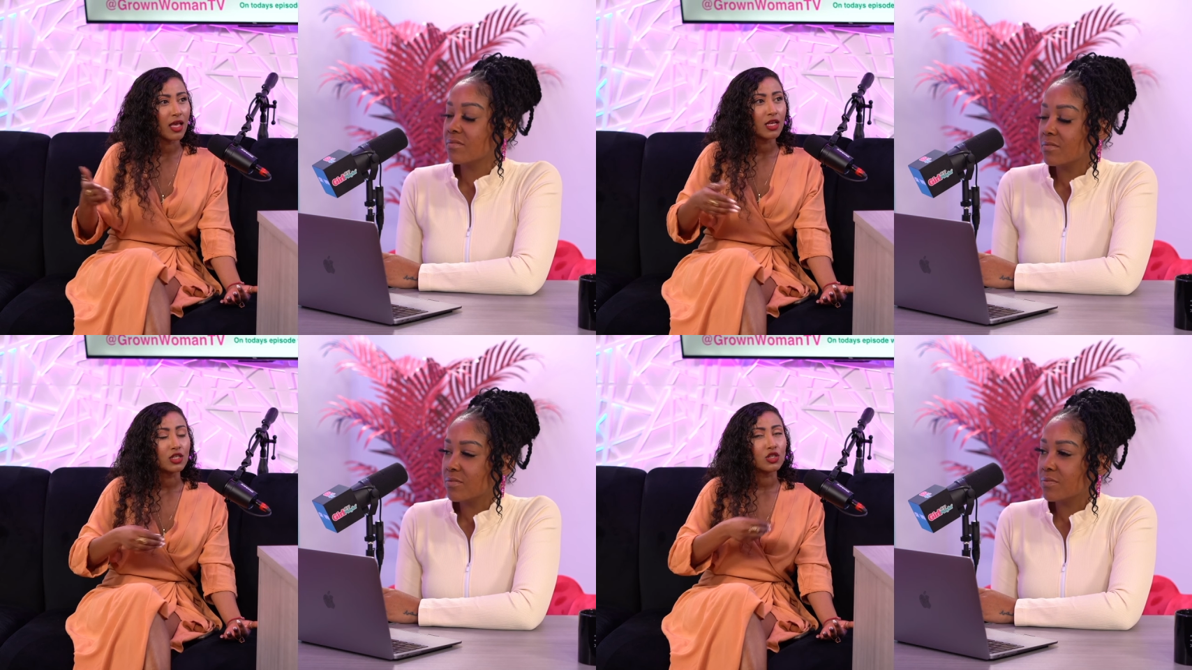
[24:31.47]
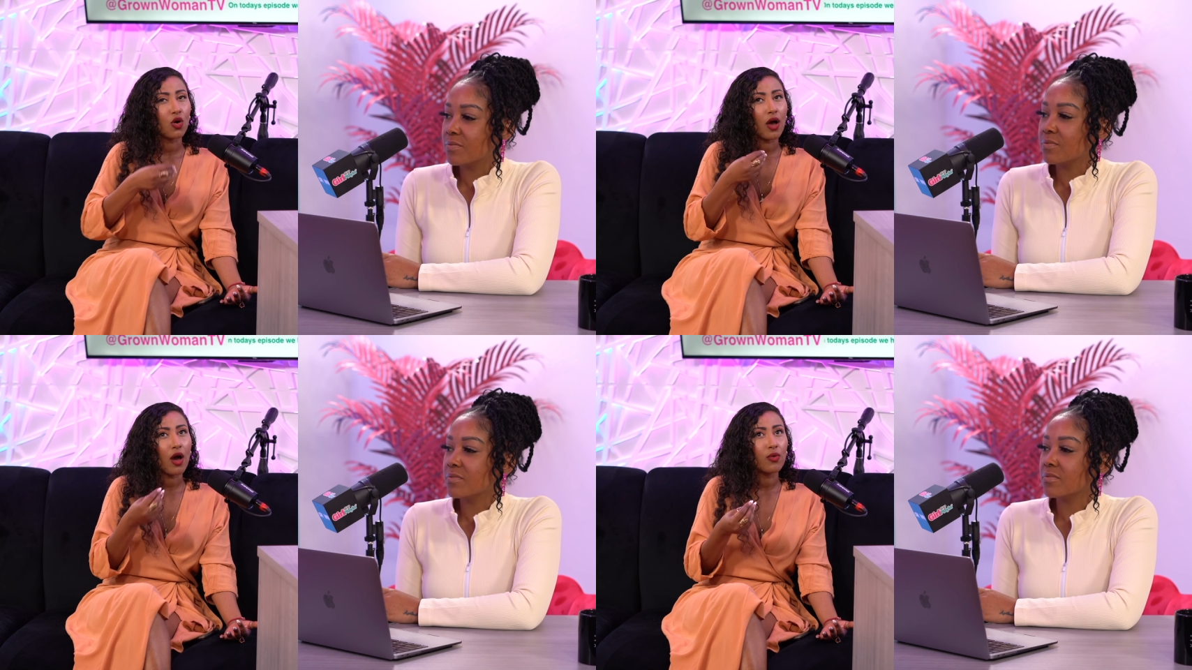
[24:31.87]
Speaker 1: So
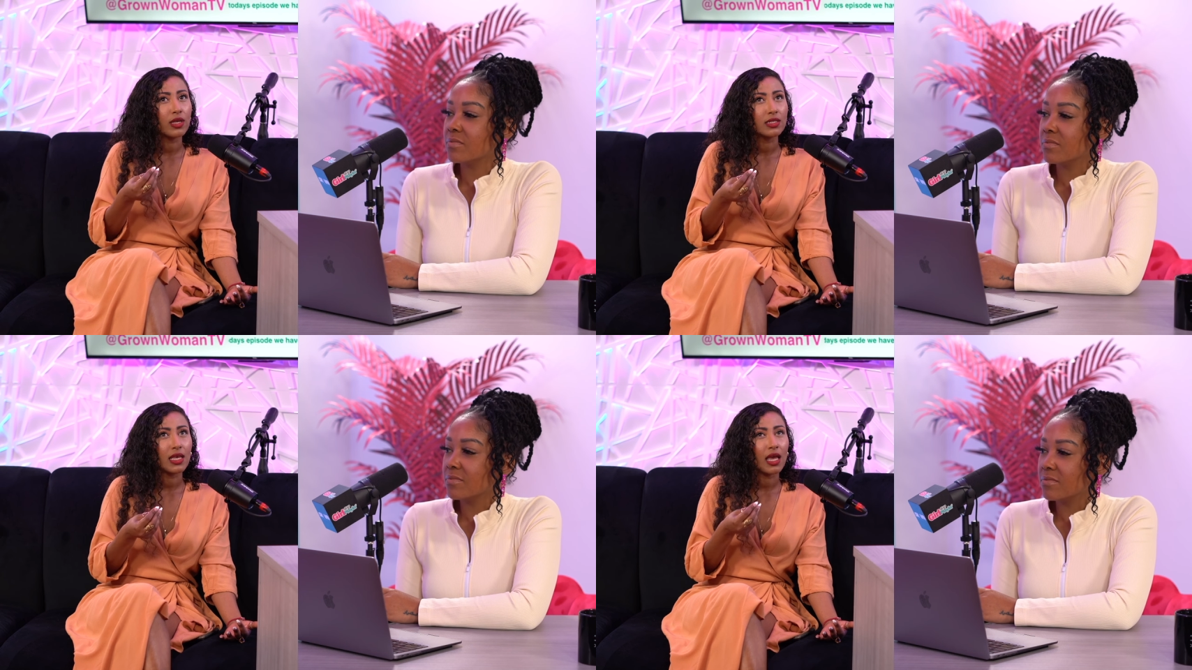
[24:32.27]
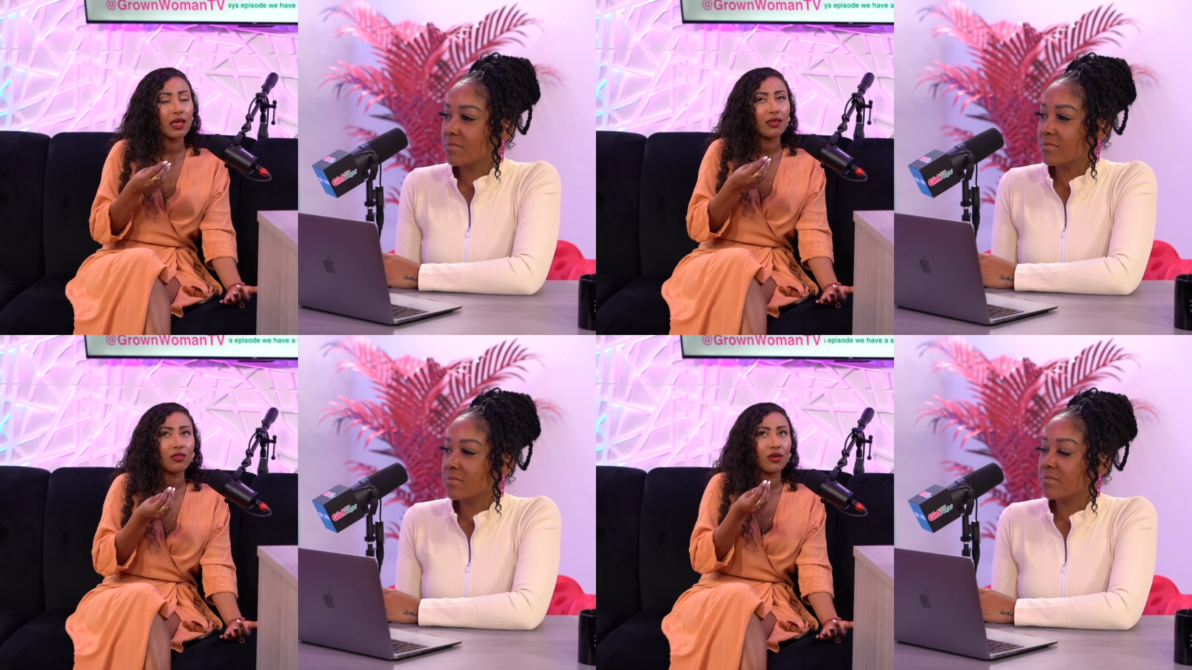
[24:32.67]
I always say
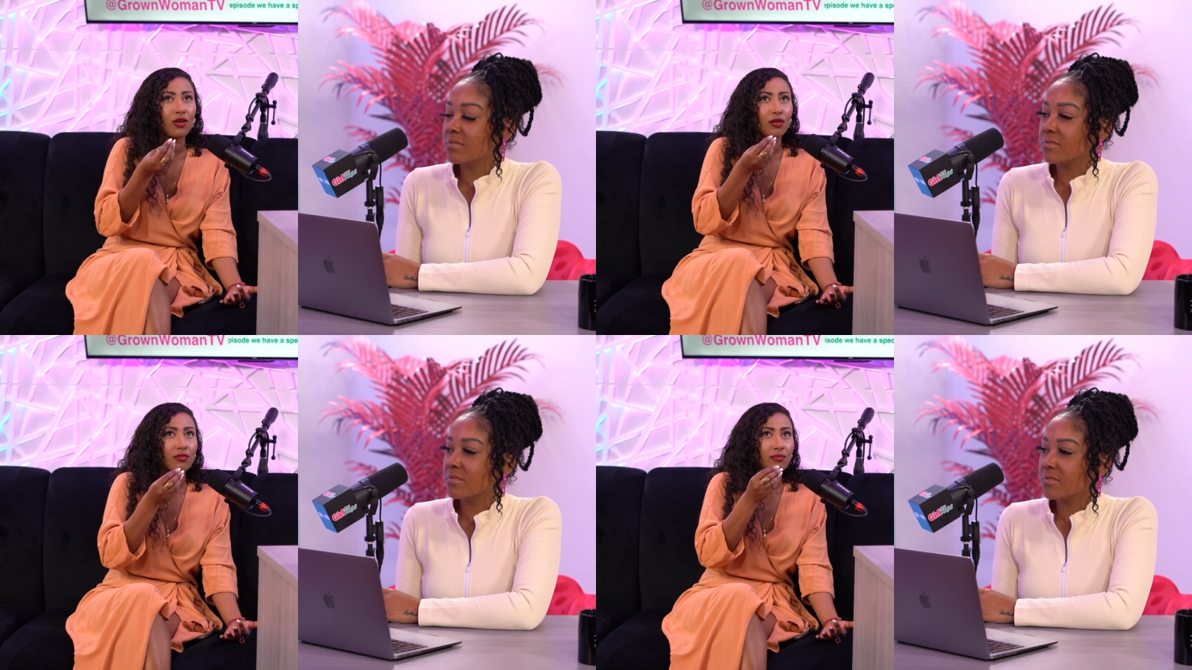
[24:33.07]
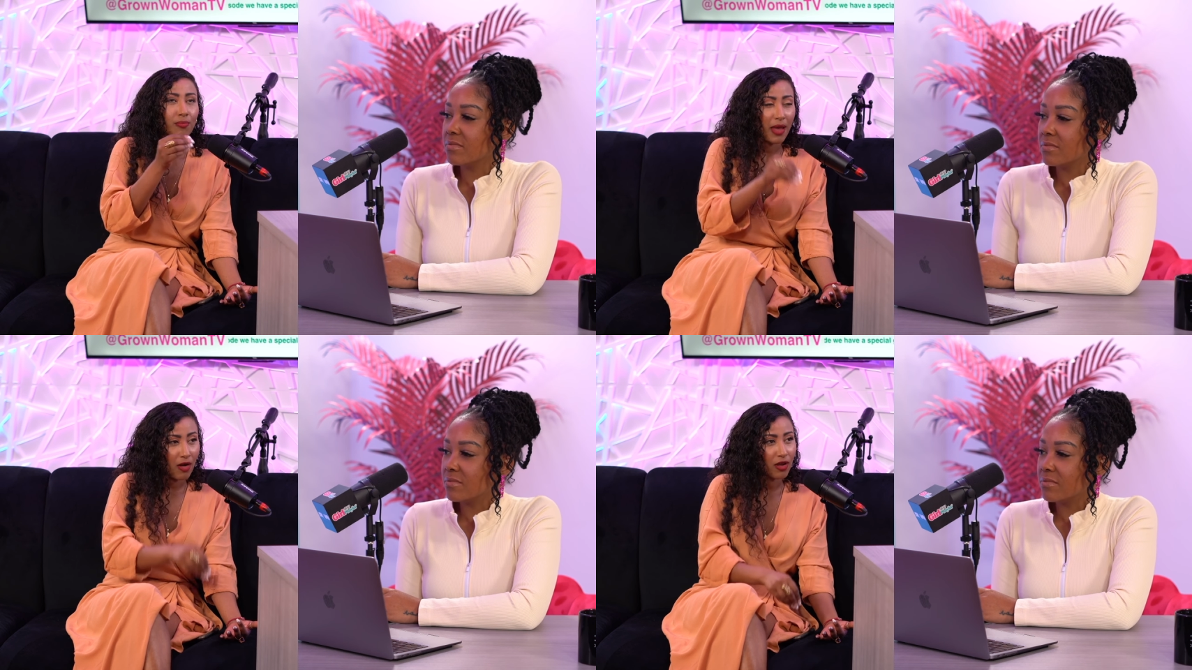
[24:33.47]
either
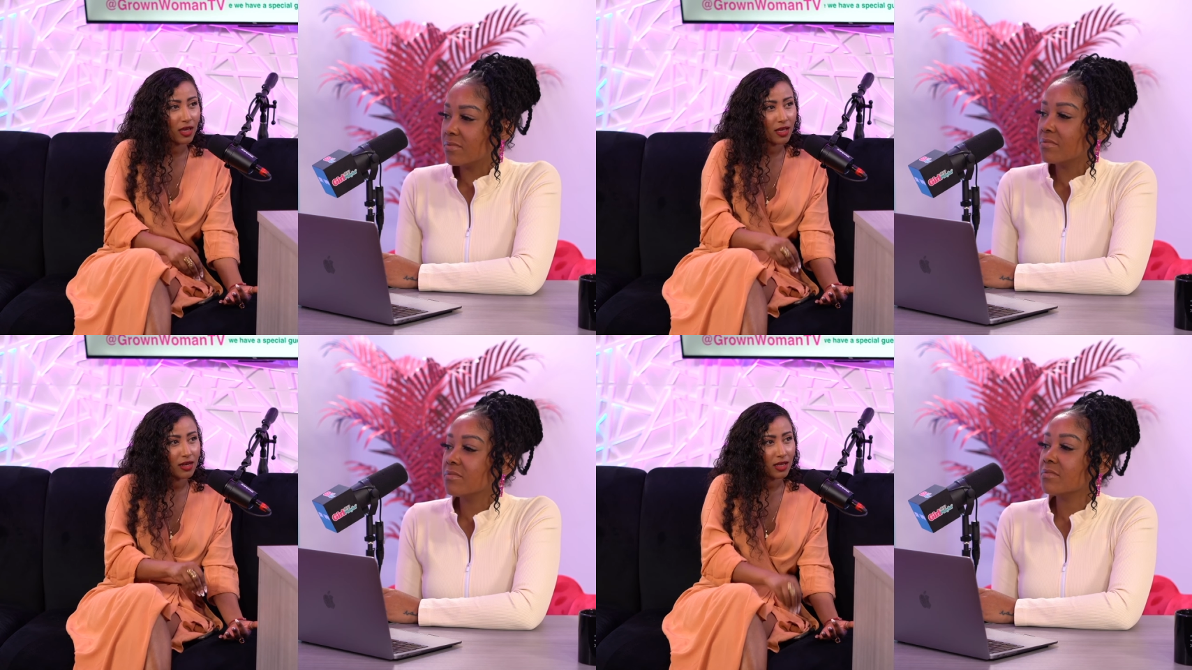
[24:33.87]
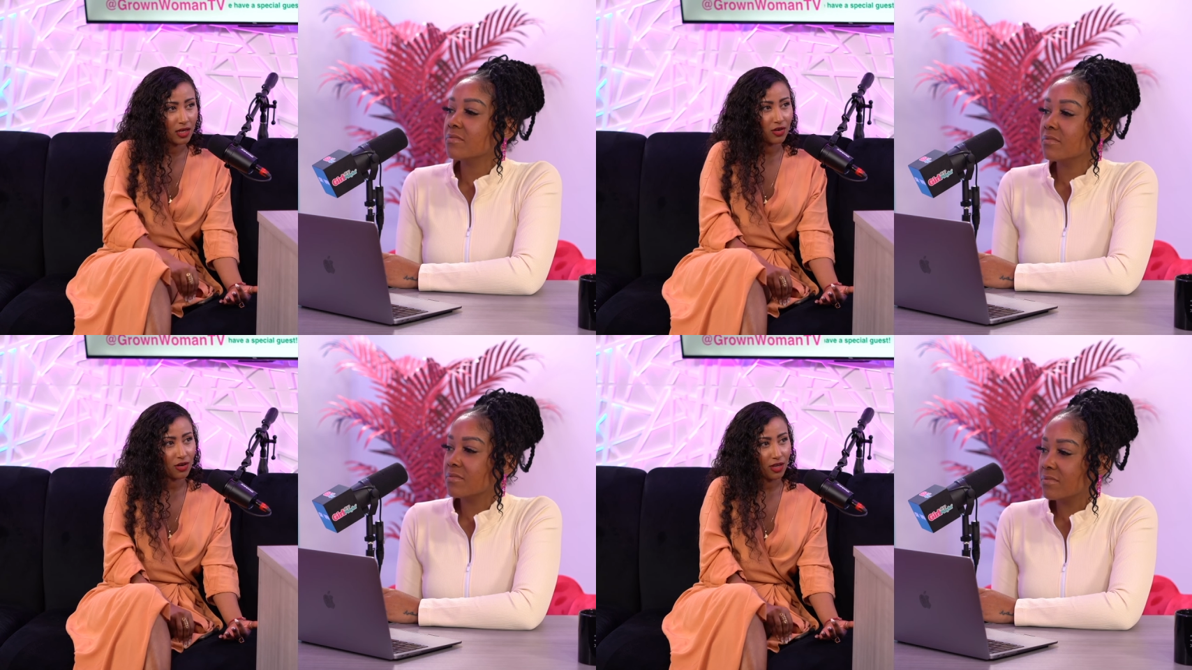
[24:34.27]
bury it in
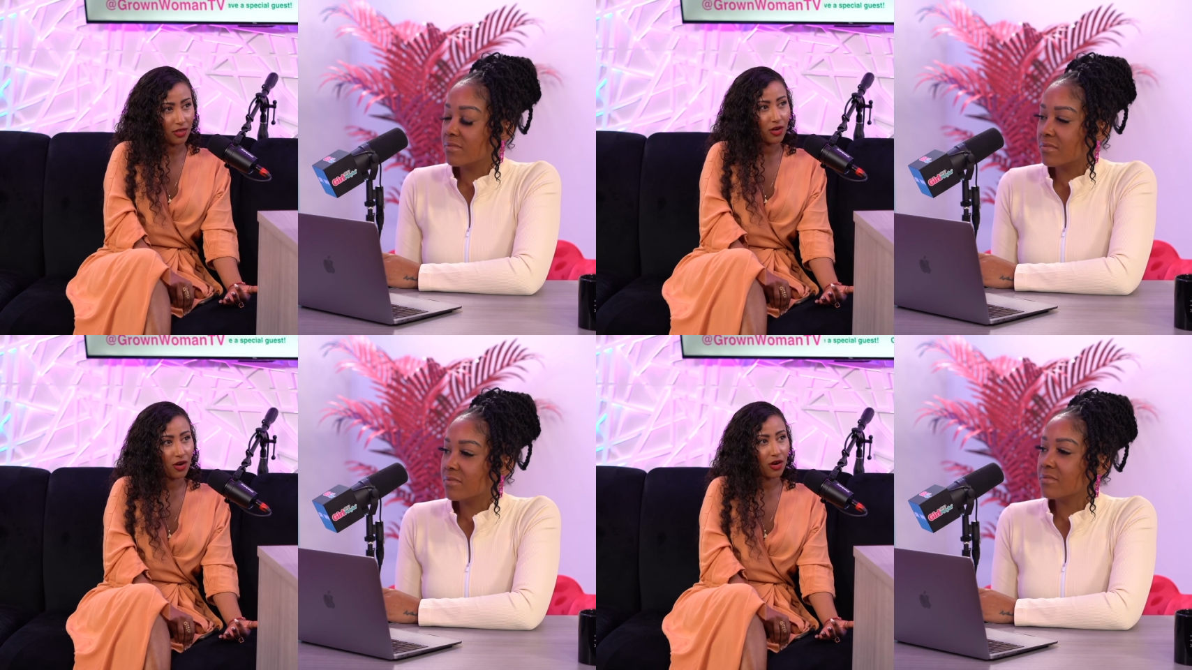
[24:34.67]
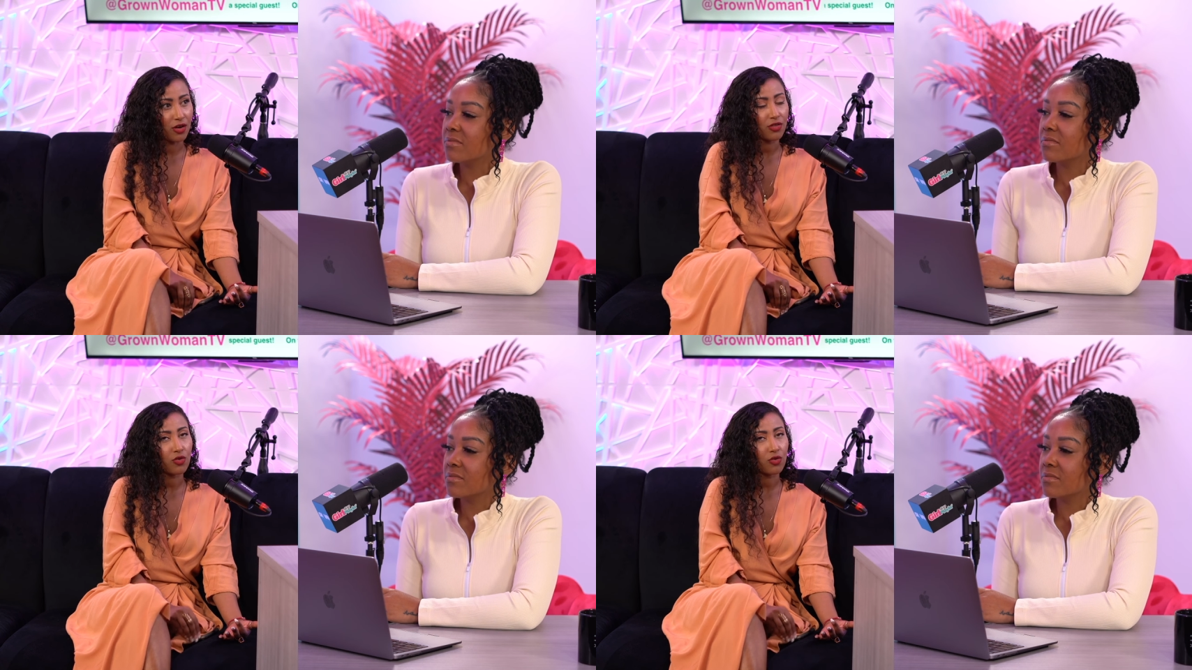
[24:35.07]
your in the earth